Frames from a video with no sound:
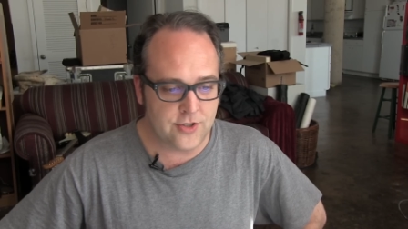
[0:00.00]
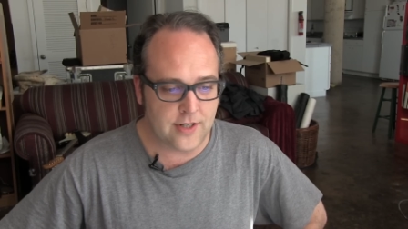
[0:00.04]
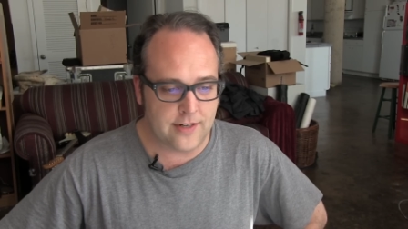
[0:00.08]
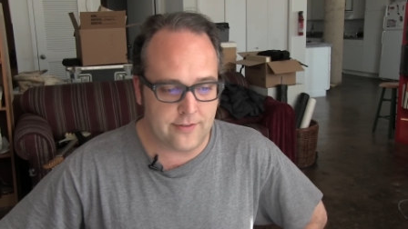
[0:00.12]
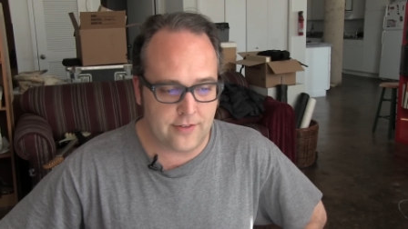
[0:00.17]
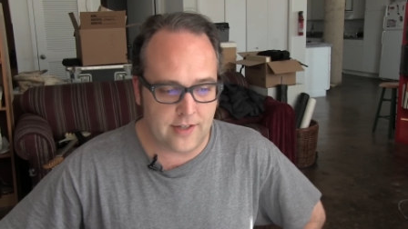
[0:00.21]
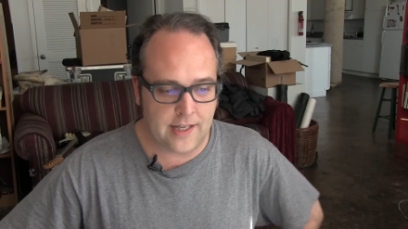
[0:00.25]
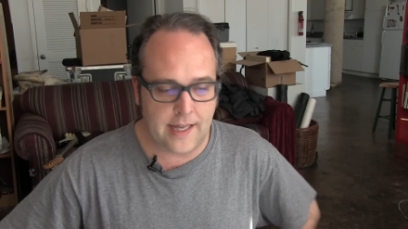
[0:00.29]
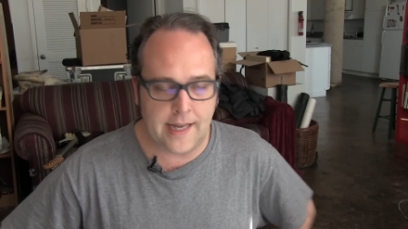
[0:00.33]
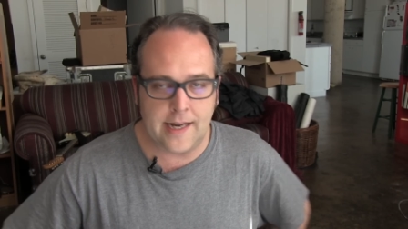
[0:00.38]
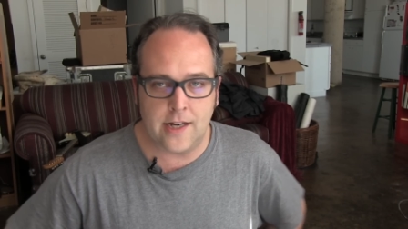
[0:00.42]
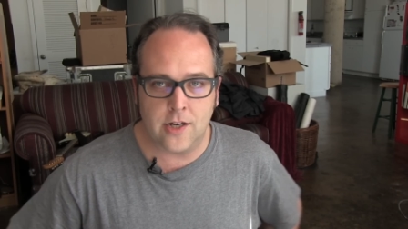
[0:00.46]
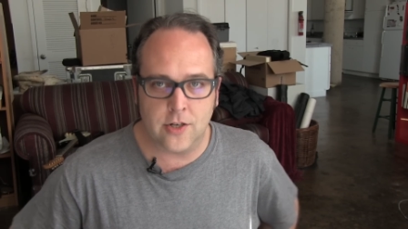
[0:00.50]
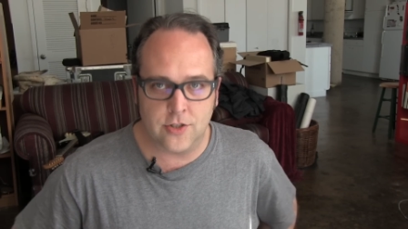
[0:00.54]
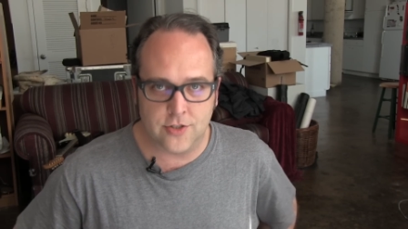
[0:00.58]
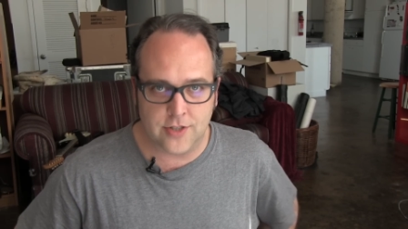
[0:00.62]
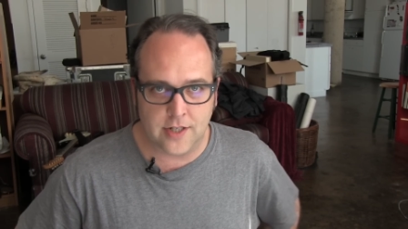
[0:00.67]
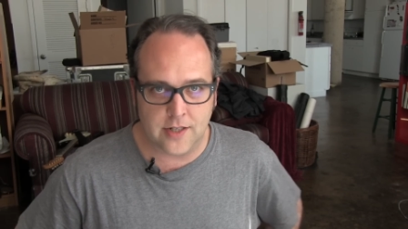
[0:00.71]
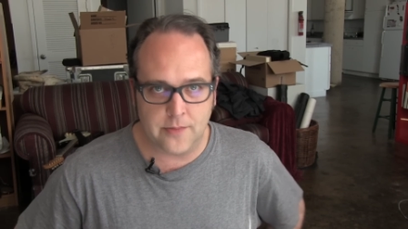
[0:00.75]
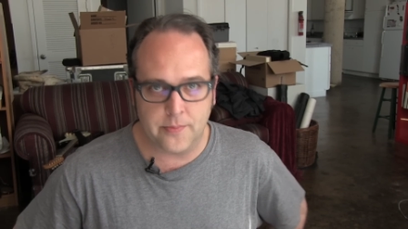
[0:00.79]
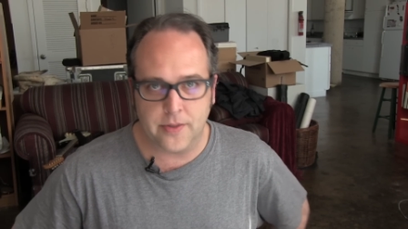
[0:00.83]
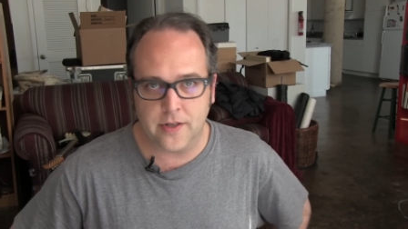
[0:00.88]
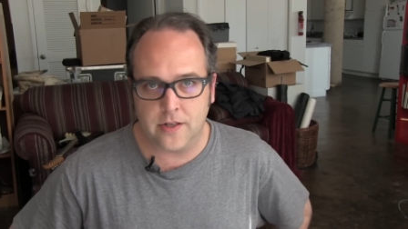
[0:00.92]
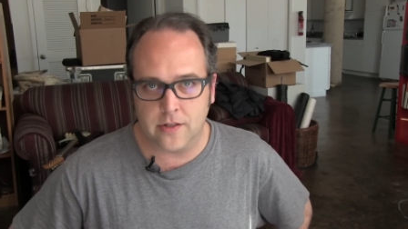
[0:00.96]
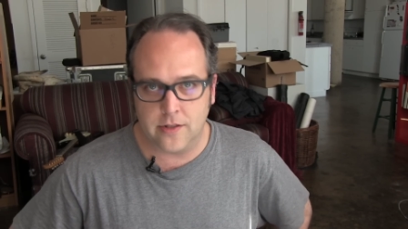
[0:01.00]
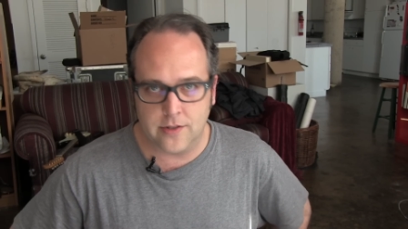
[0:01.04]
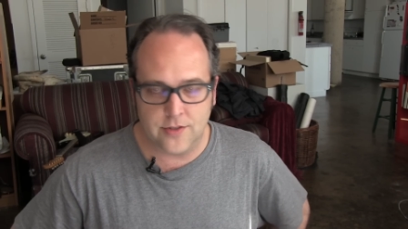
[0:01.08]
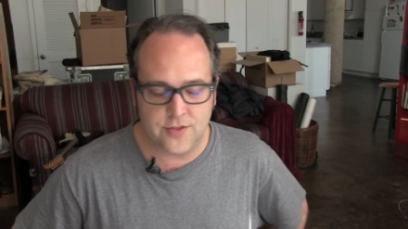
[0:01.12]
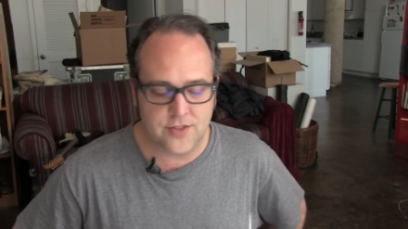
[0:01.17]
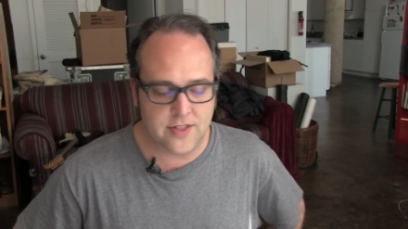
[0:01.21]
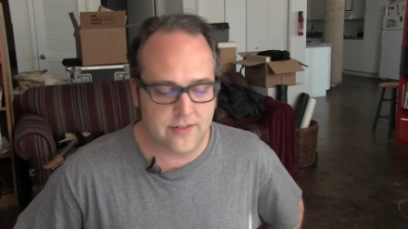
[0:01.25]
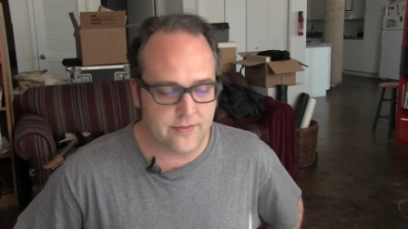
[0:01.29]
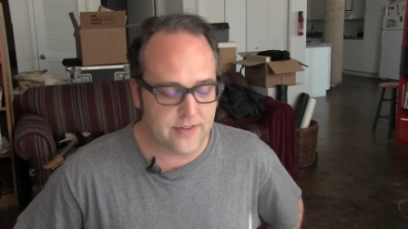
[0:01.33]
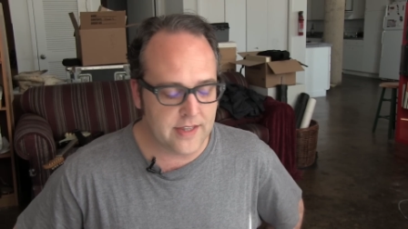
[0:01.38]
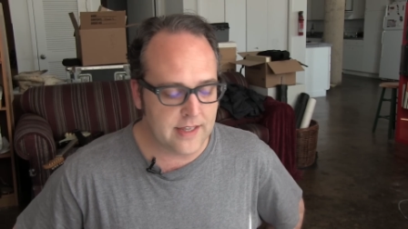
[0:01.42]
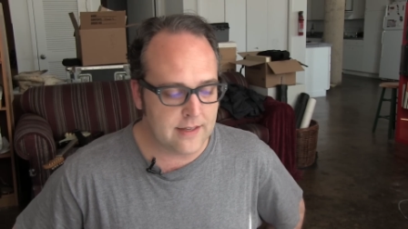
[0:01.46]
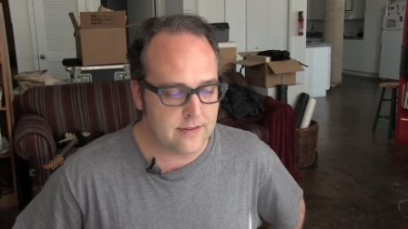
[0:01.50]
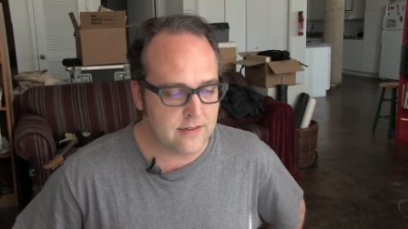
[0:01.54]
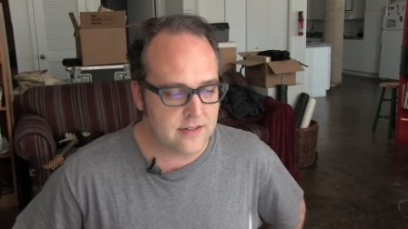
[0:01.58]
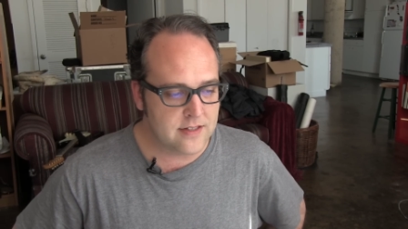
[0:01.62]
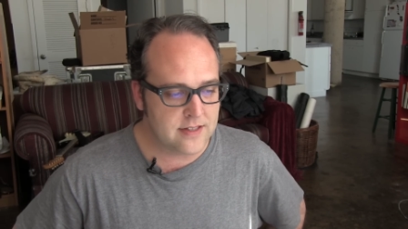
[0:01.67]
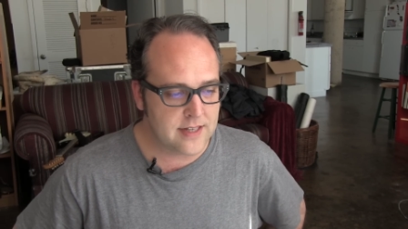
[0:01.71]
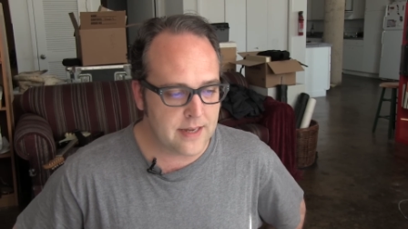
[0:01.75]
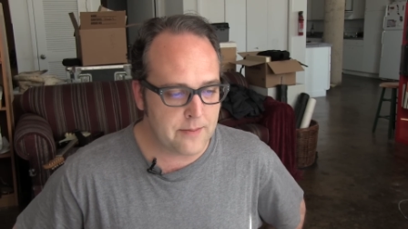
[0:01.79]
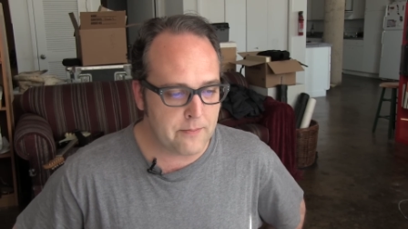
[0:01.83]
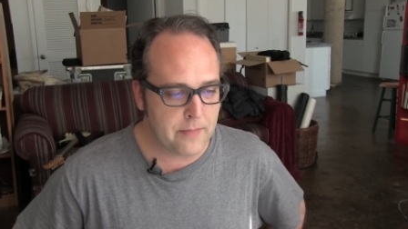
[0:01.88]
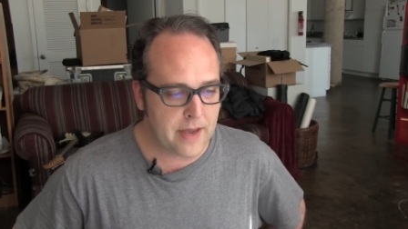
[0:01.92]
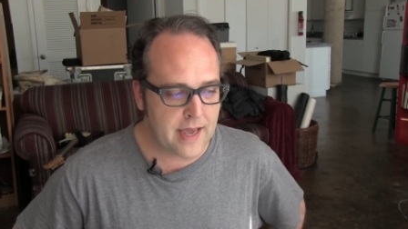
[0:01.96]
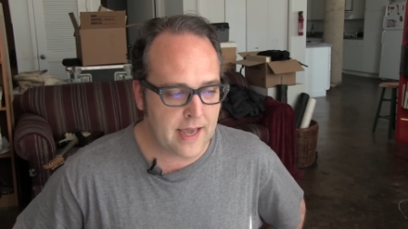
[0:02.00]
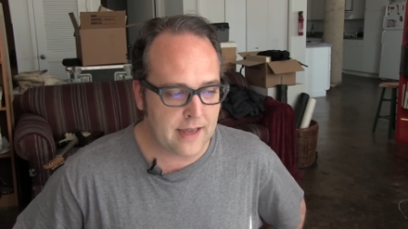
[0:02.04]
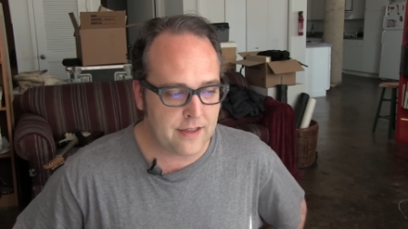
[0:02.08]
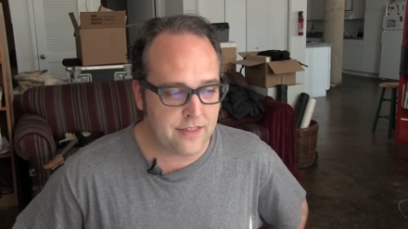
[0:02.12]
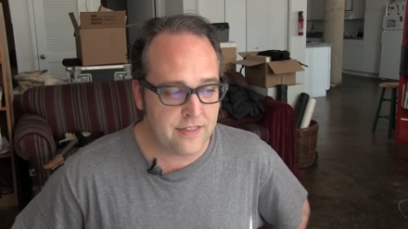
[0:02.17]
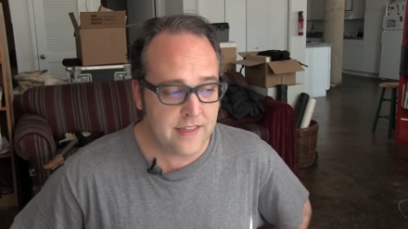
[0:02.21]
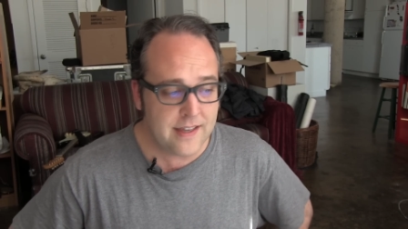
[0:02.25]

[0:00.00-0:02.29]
travel light and you're trying to put clothes and everything in the same bag,